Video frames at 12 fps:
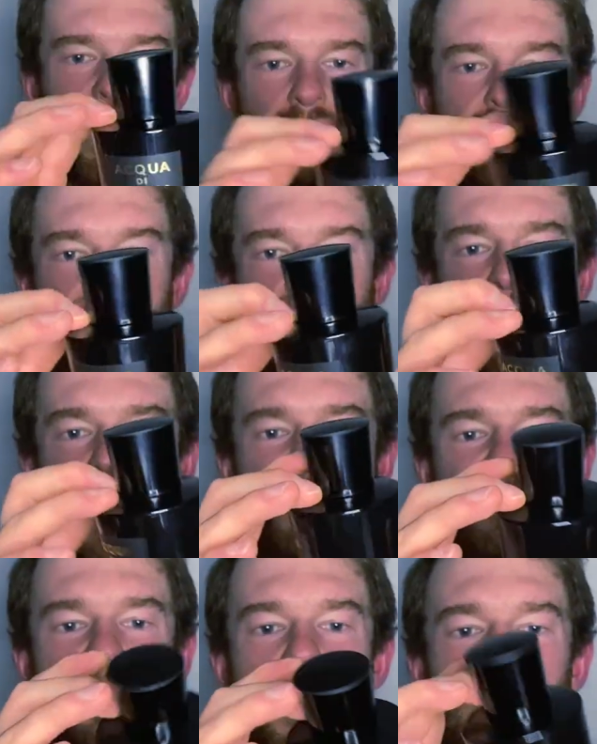Other than that,
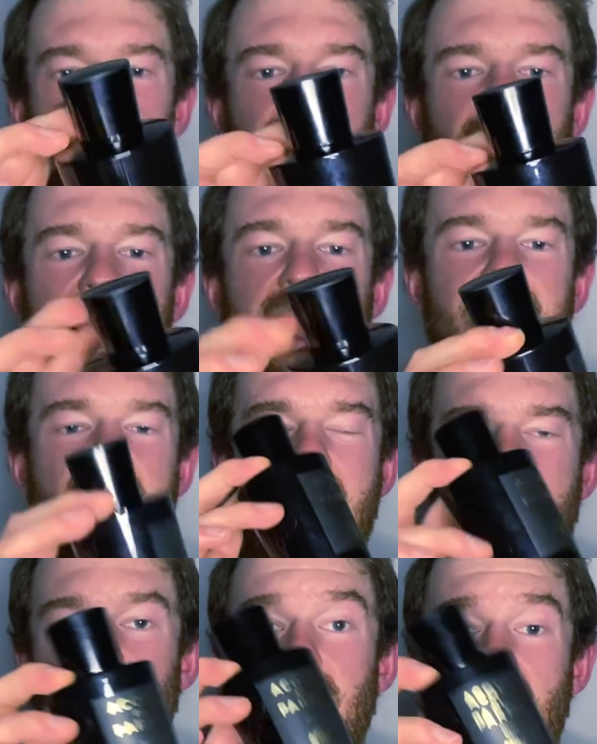solid black,
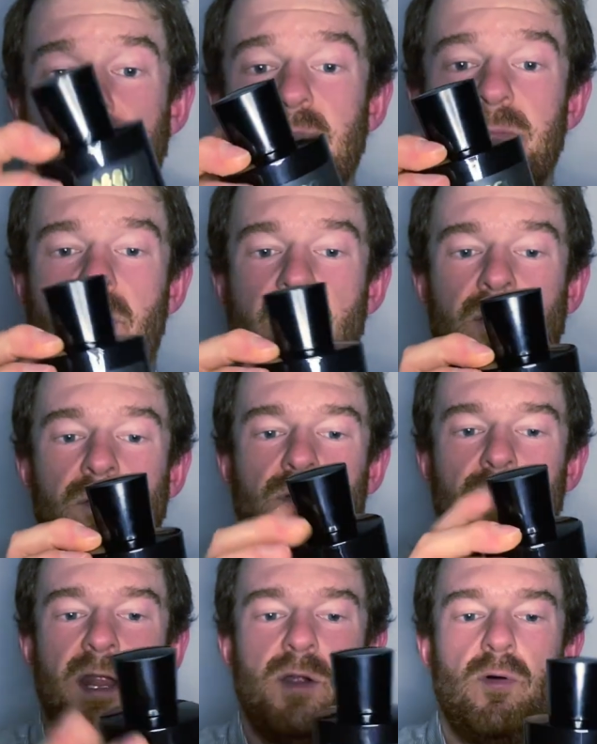heavy, heavy bottle,
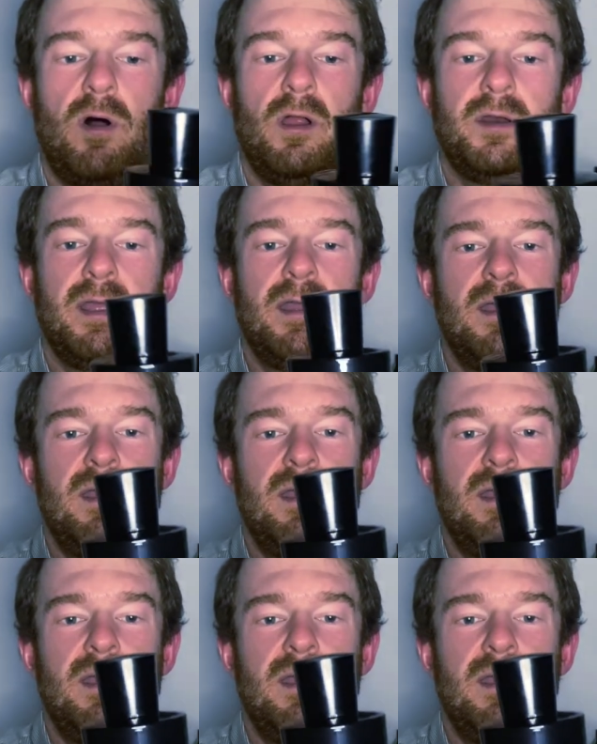great quality.